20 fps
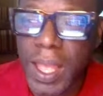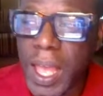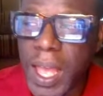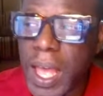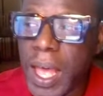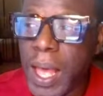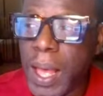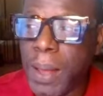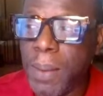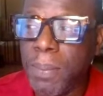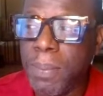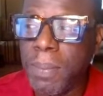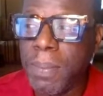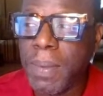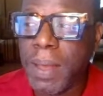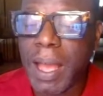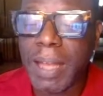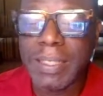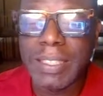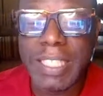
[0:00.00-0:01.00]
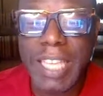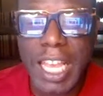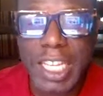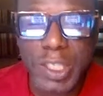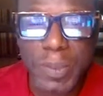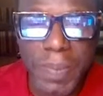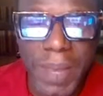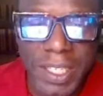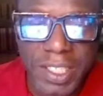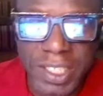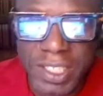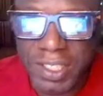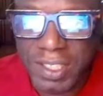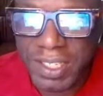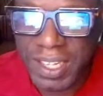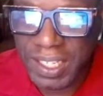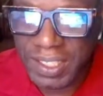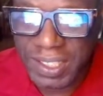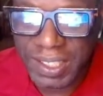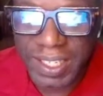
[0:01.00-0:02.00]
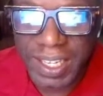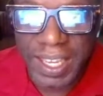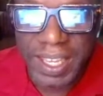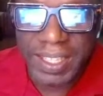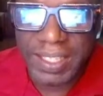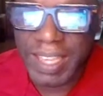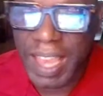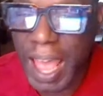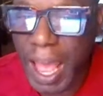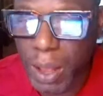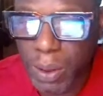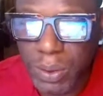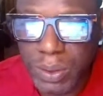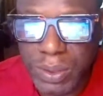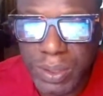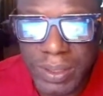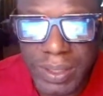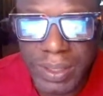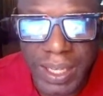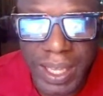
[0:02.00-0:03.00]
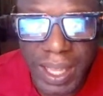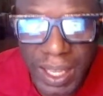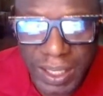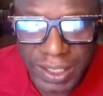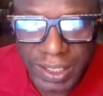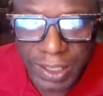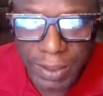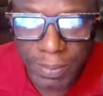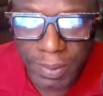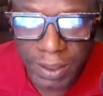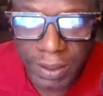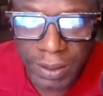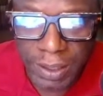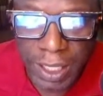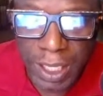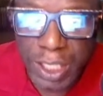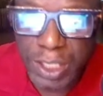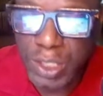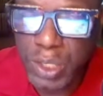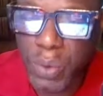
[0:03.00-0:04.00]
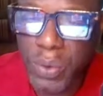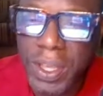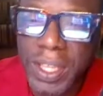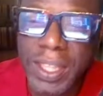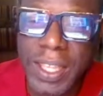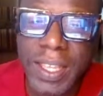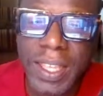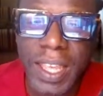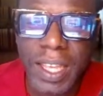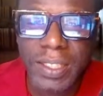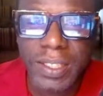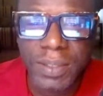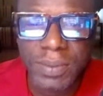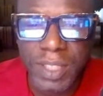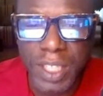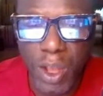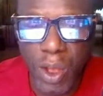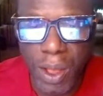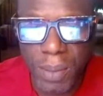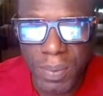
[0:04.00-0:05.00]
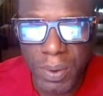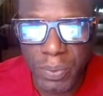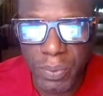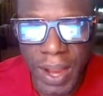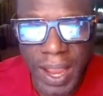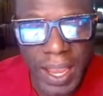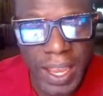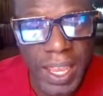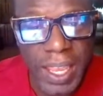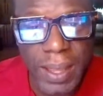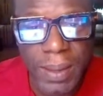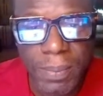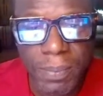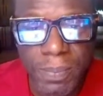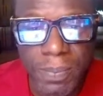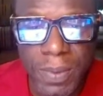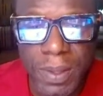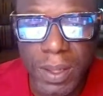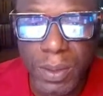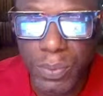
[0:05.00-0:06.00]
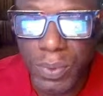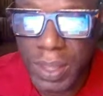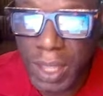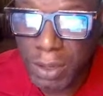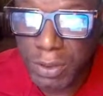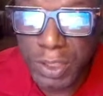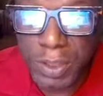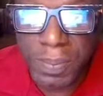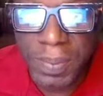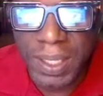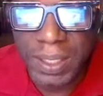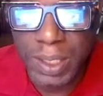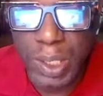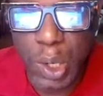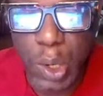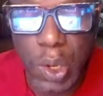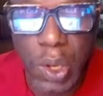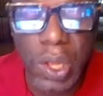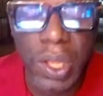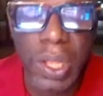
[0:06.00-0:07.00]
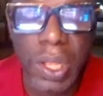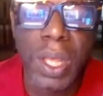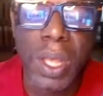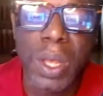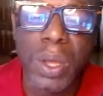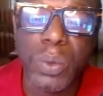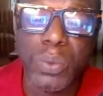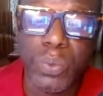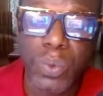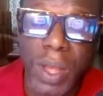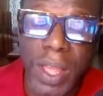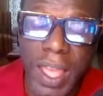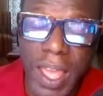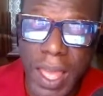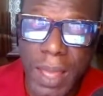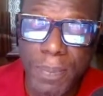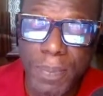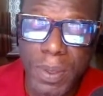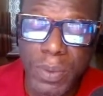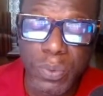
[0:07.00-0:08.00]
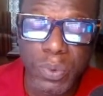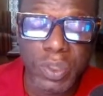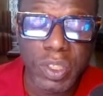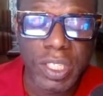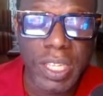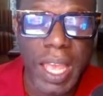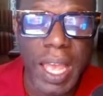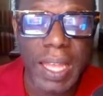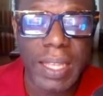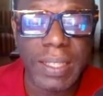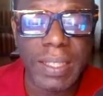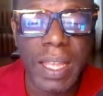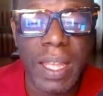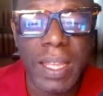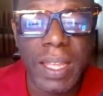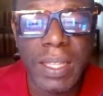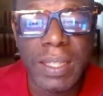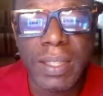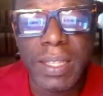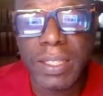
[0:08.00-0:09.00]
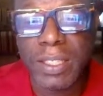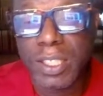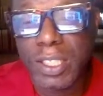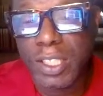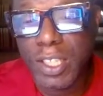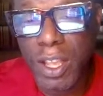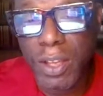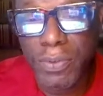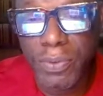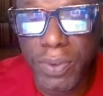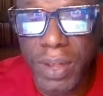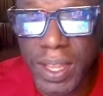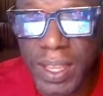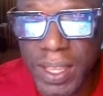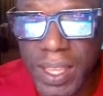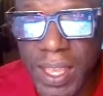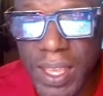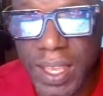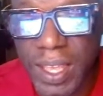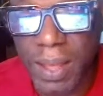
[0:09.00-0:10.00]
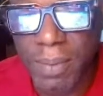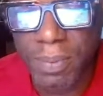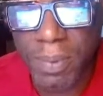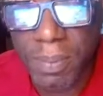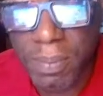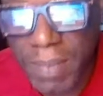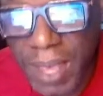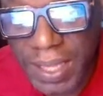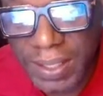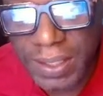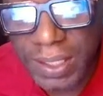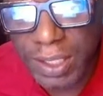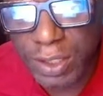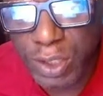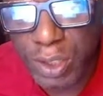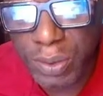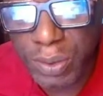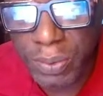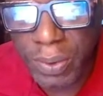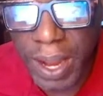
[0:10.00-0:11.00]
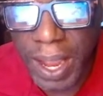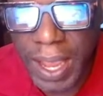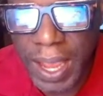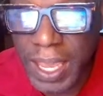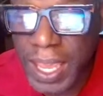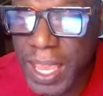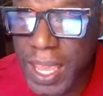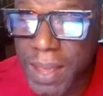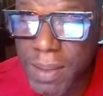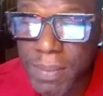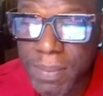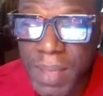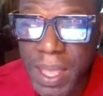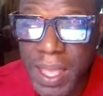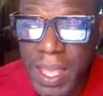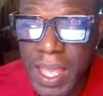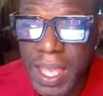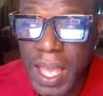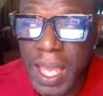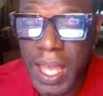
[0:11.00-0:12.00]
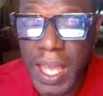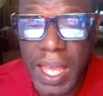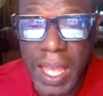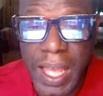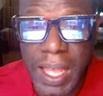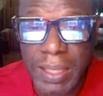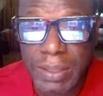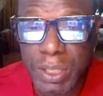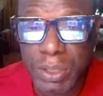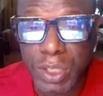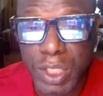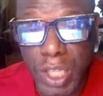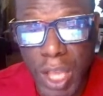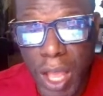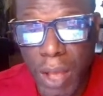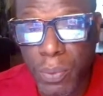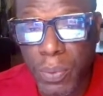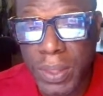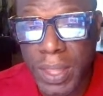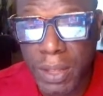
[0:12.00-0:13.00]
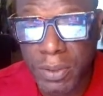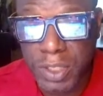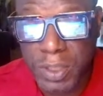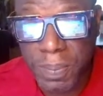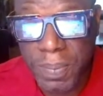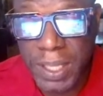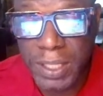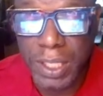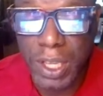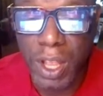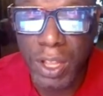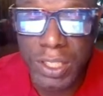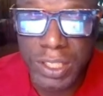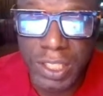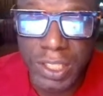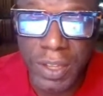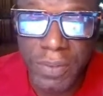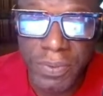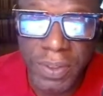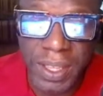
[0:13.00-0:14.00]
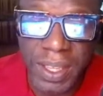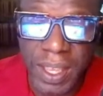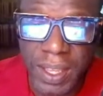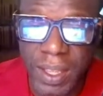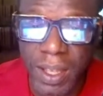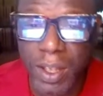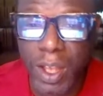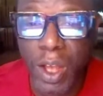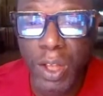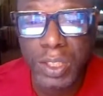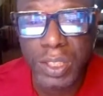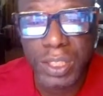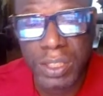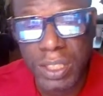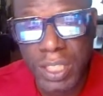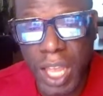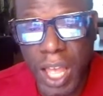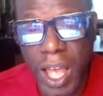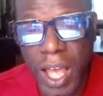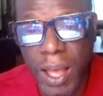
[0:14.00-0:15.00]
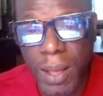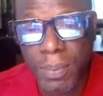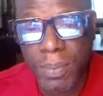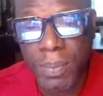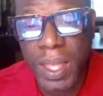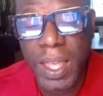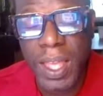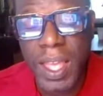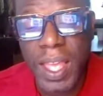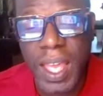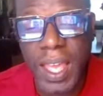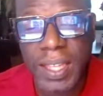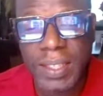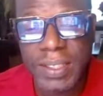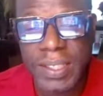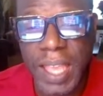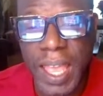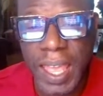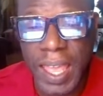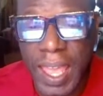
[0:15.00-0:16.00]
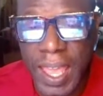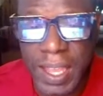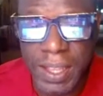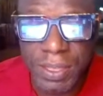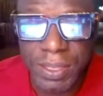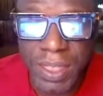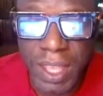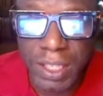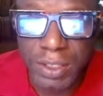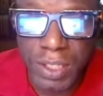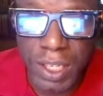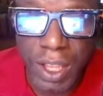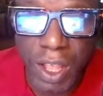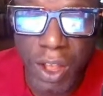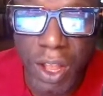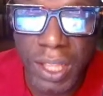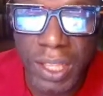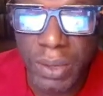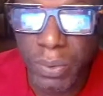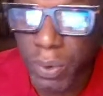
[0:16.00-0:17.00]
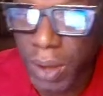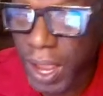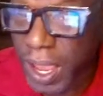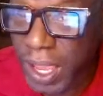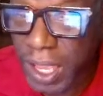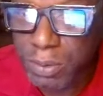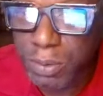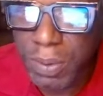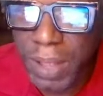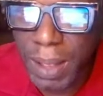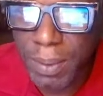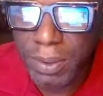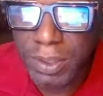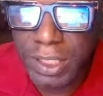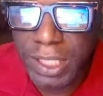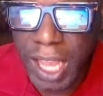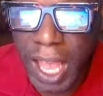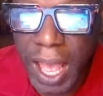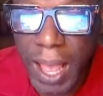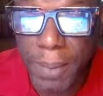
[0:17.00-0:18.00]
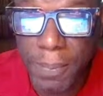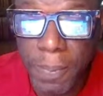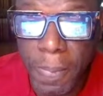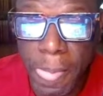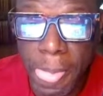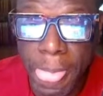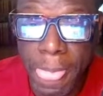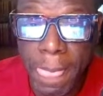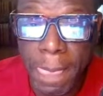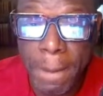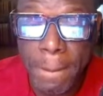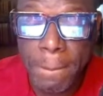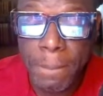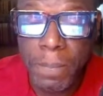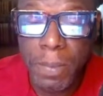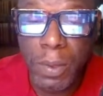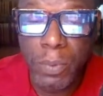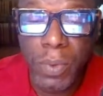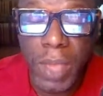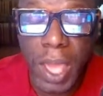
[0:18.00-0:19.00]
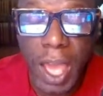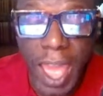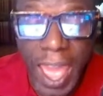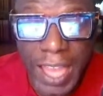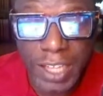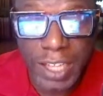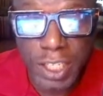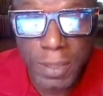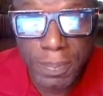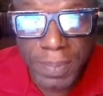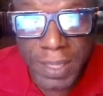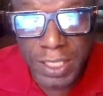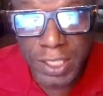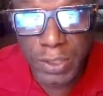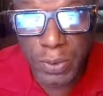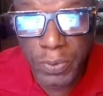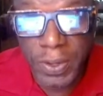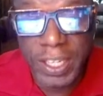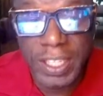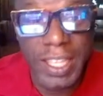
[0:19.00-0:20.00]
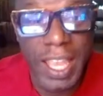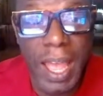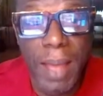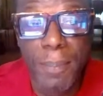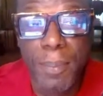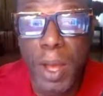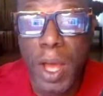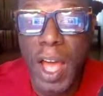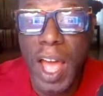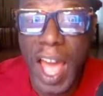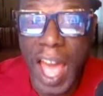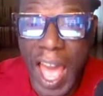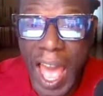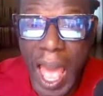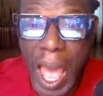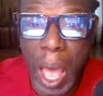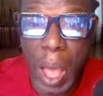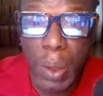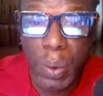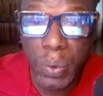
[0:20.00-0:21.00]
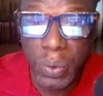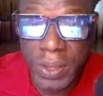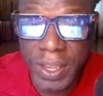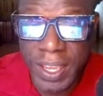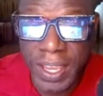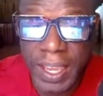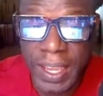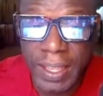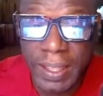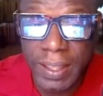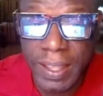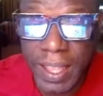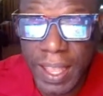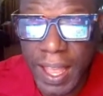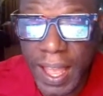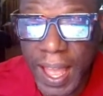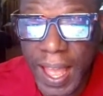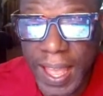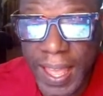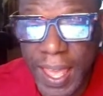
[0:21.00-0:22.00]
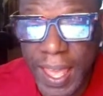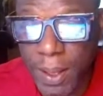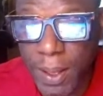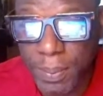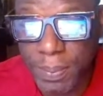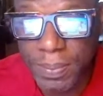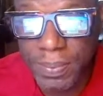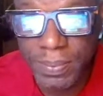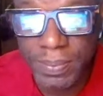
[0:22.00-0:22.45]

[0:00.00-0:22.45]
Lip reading: um, a text message gets kicked out to the customer. So in the case of Tom and Raheem, when there was a missed call, what happened was that the software kicked up a message to Raheem, to Tom. When there was a missed call, the software kicked a call to Tom and said, "Hey, thanks for calling Raheem's Barber Shop. We're actually busy right now, but how can I help?"